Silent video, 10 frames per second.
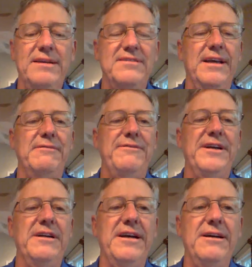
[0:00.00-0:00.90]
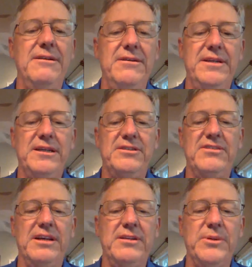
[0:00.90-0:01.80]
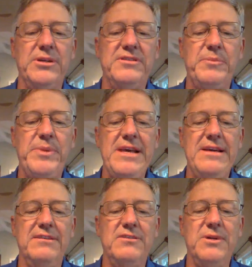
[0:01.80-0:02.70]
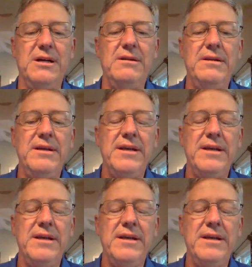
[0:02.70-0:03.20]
It's like a fingernail, just like the bird's beak as well.